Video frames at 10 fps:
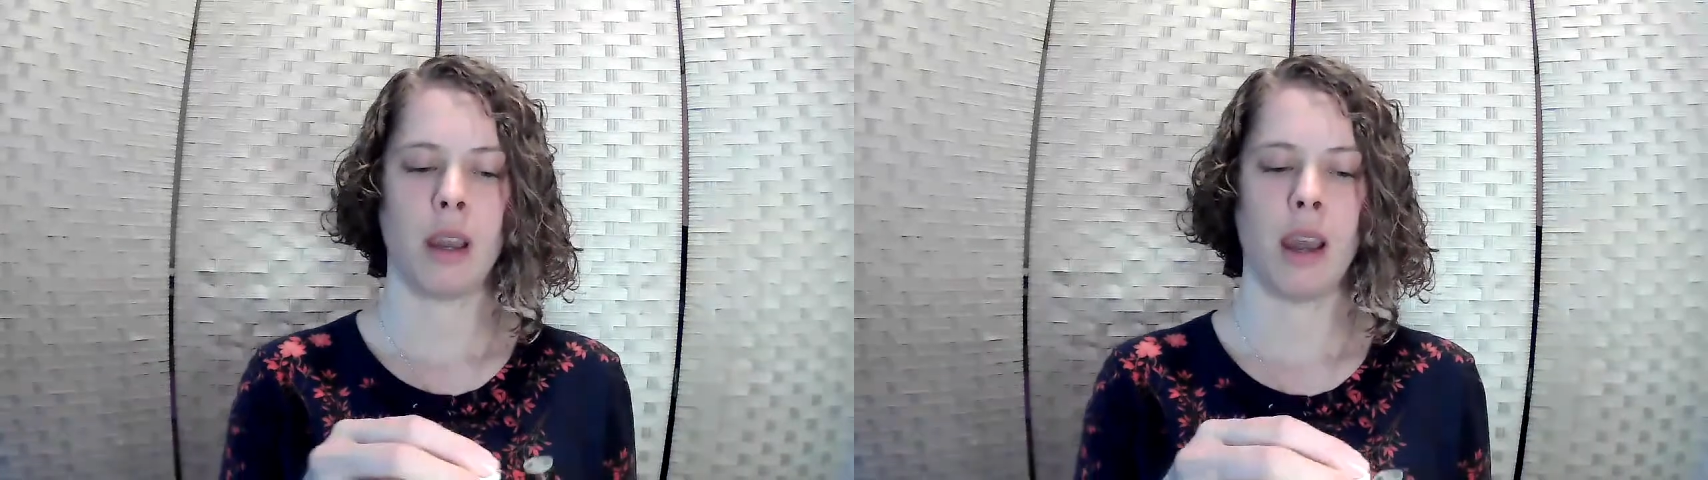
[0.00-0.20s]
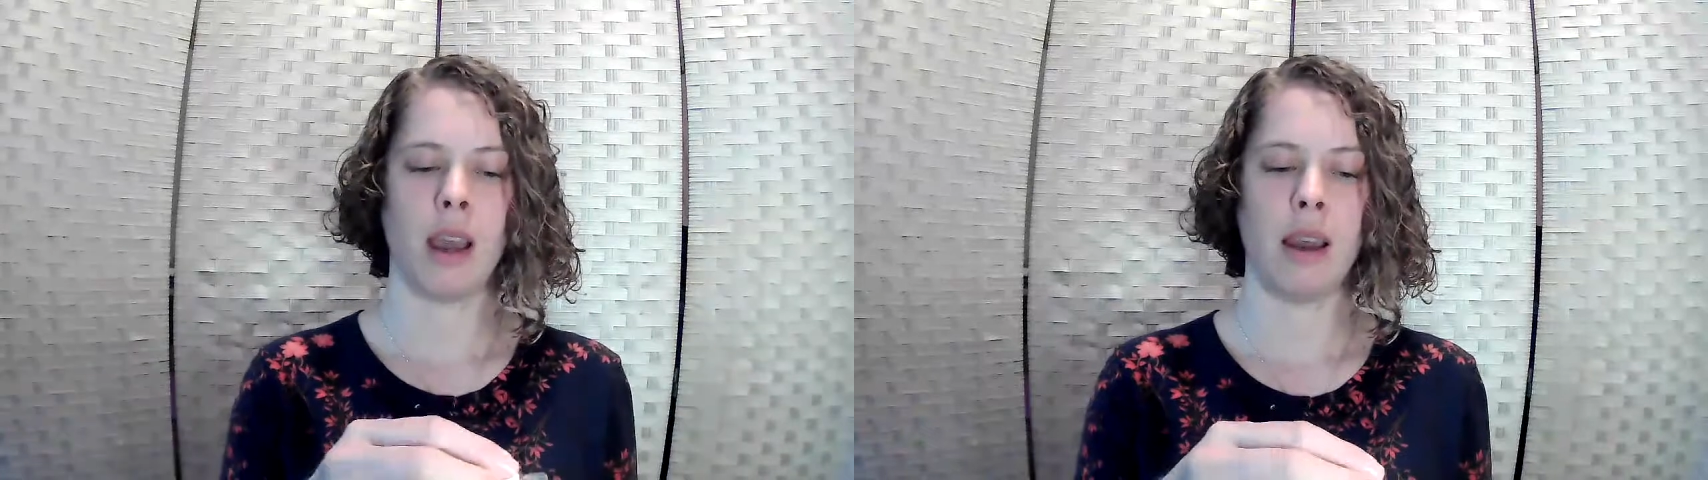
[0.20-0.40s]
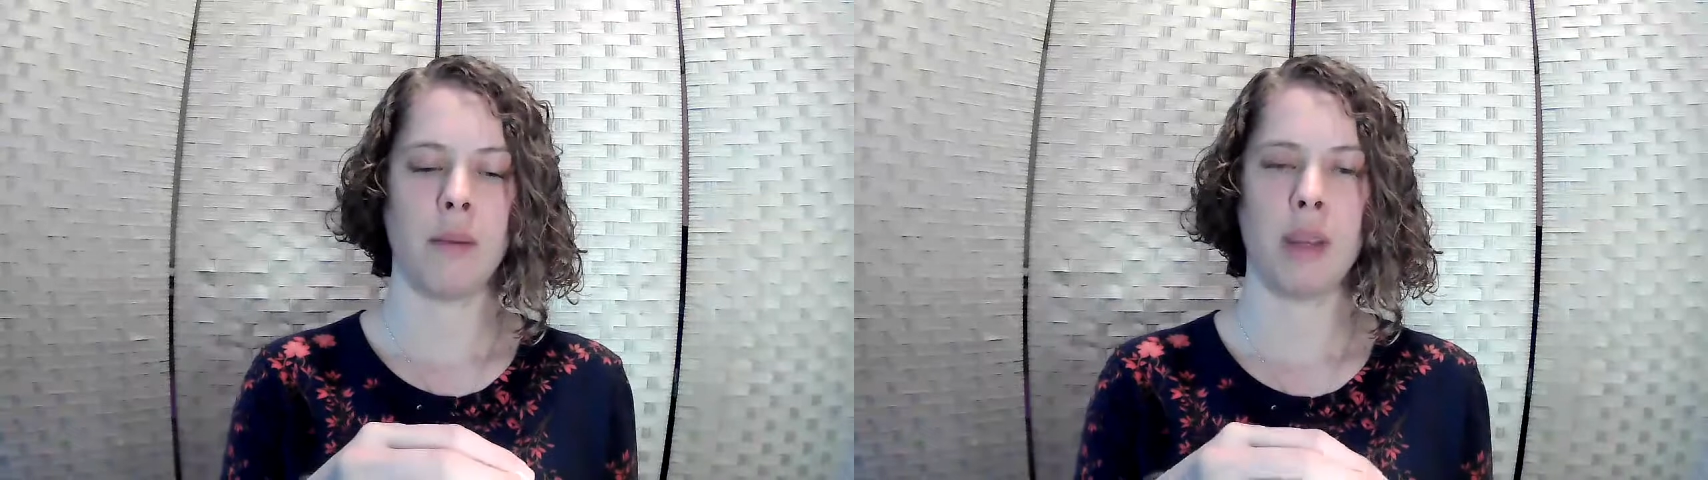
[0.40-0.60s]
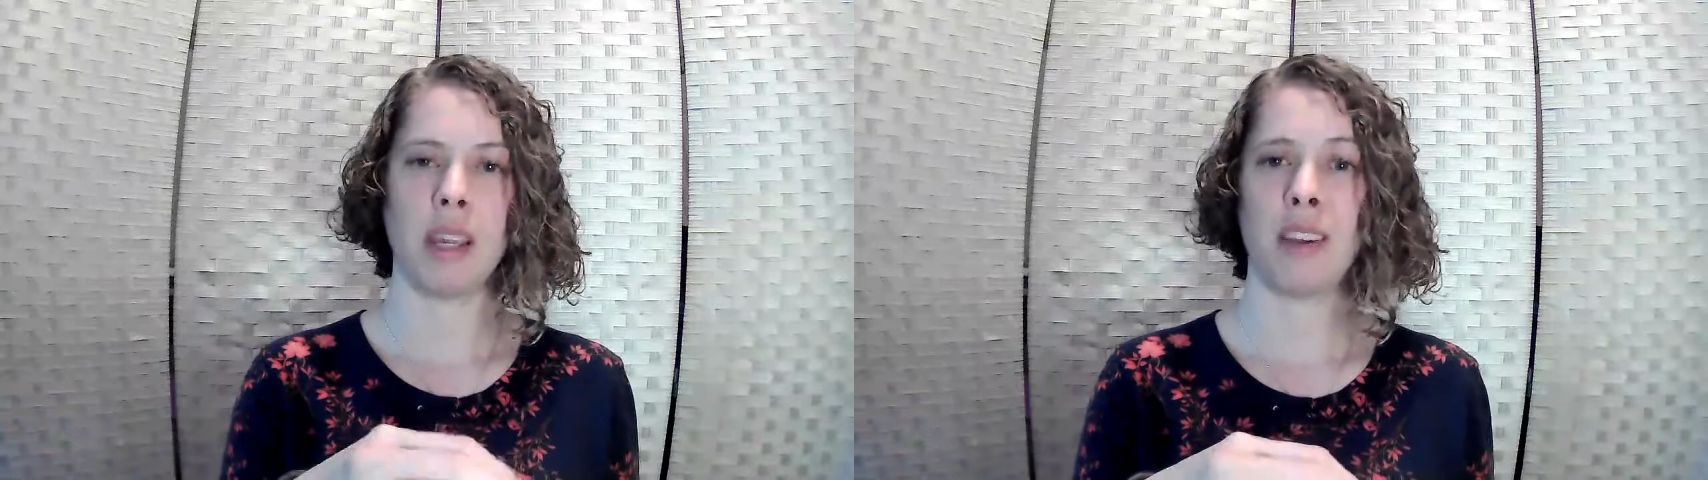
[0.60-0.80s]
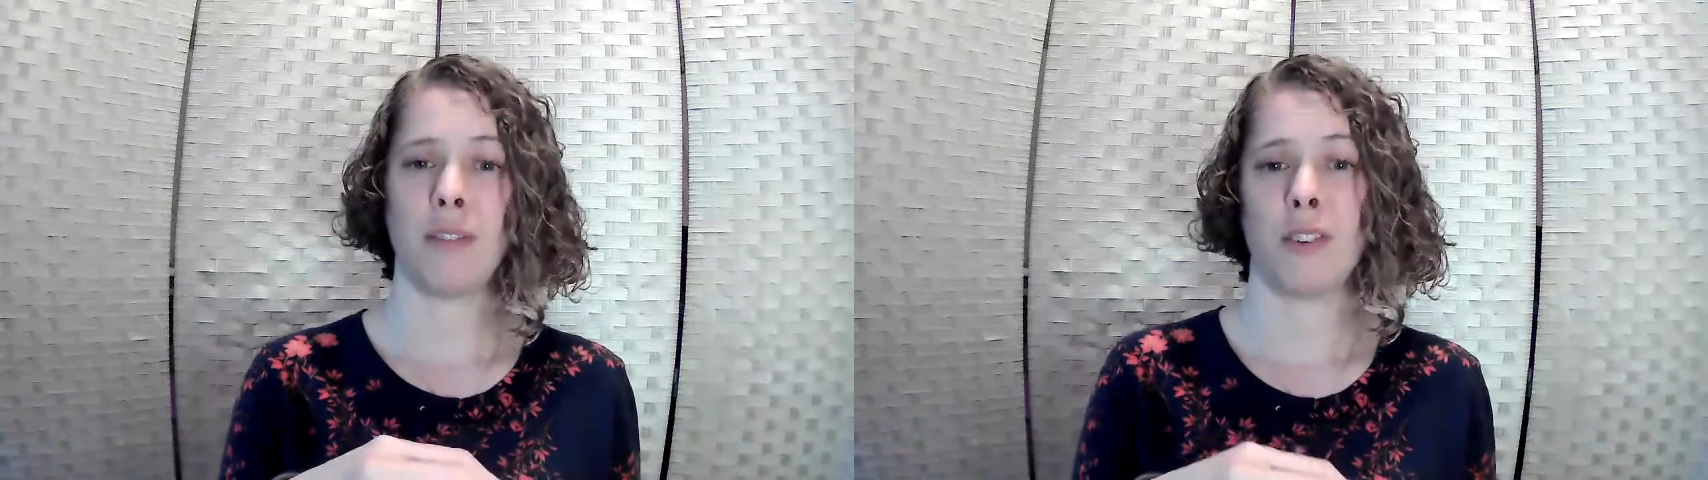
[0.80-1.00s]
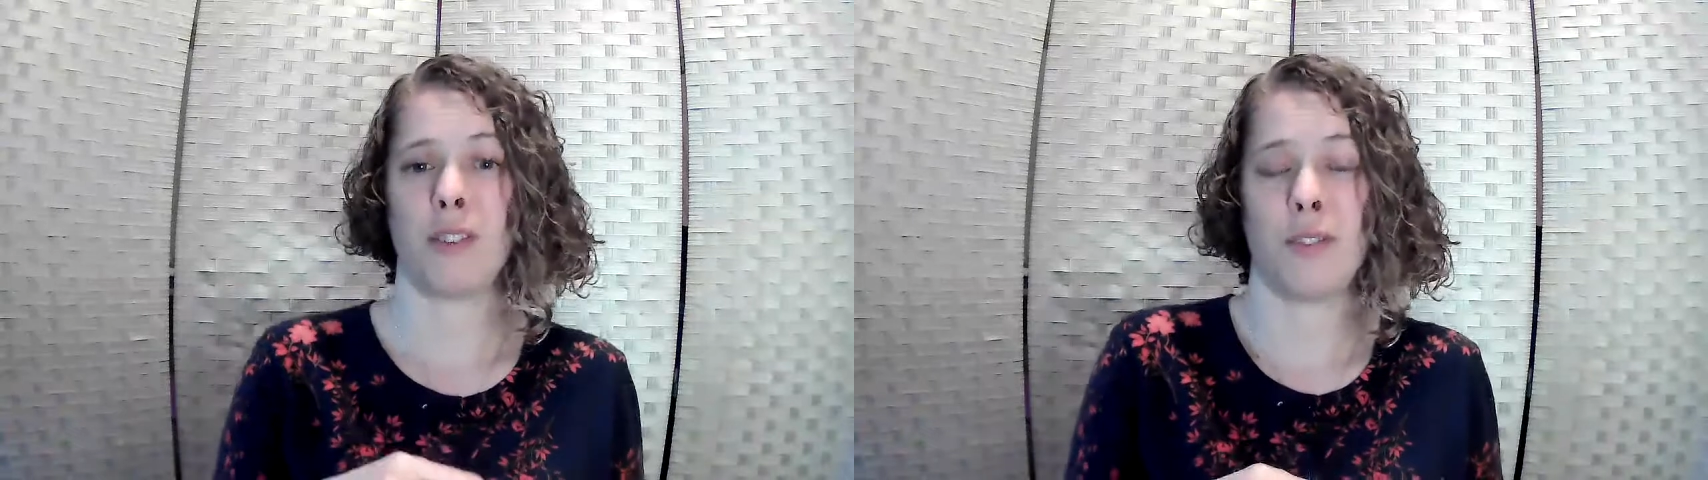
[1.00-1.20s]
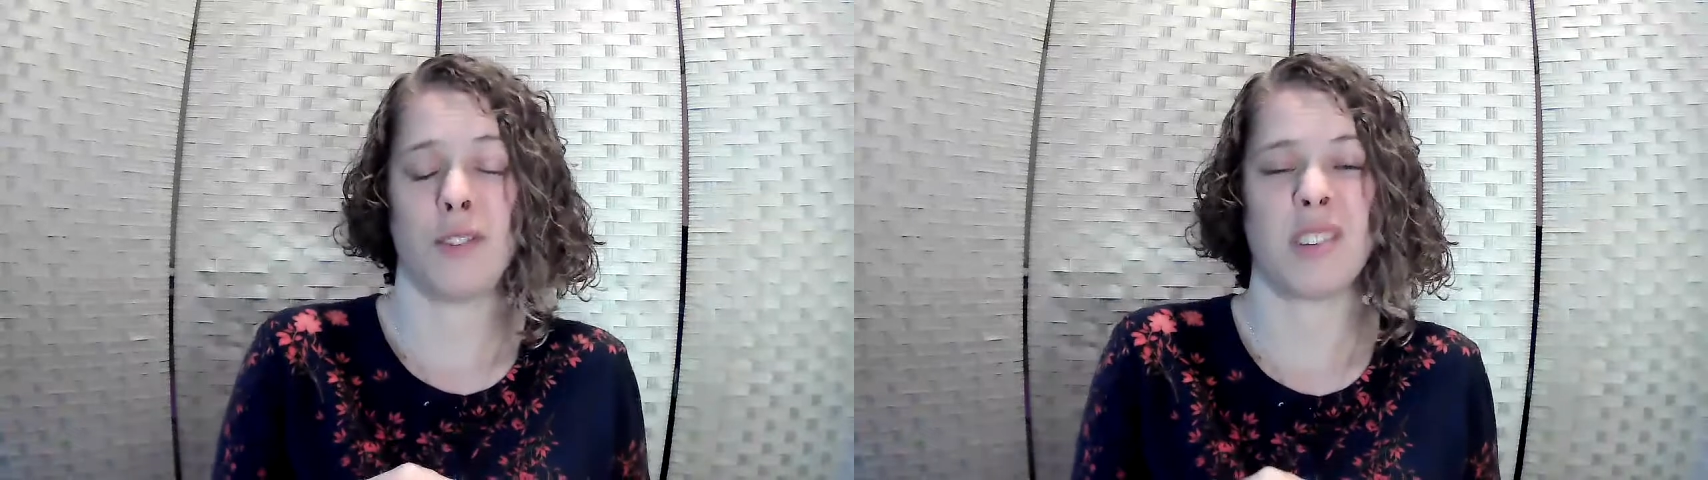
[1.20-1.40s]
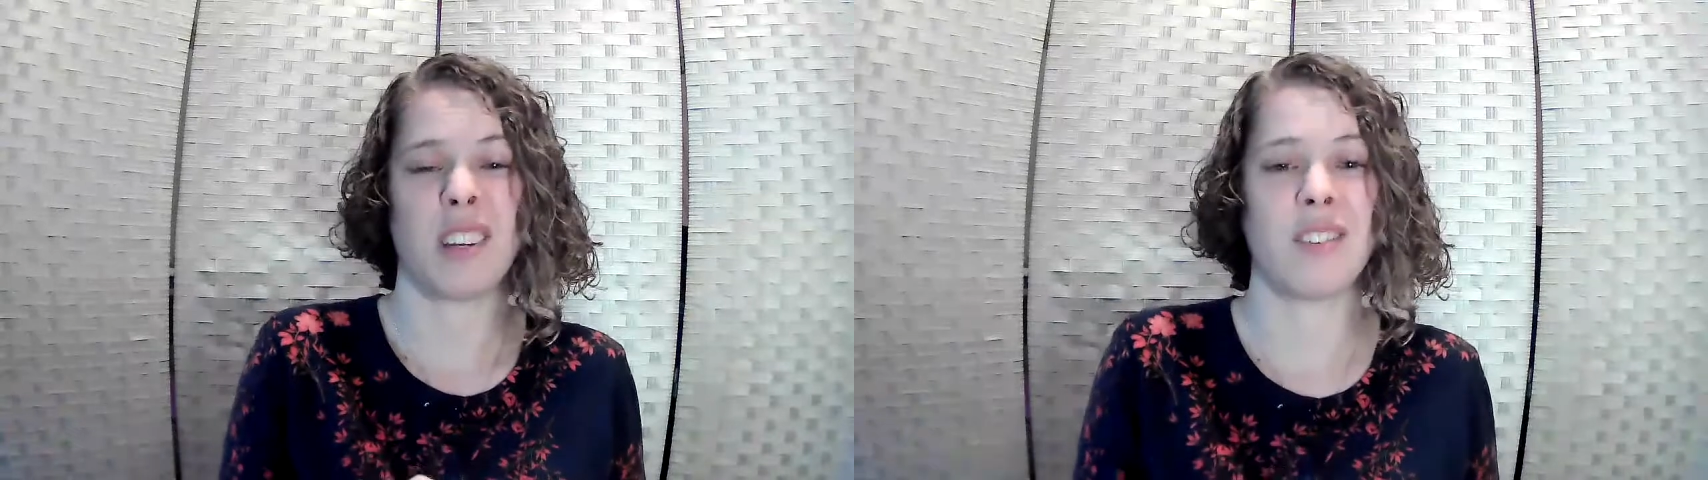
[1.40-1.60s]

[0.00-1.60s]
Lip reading: And if you're diffusing,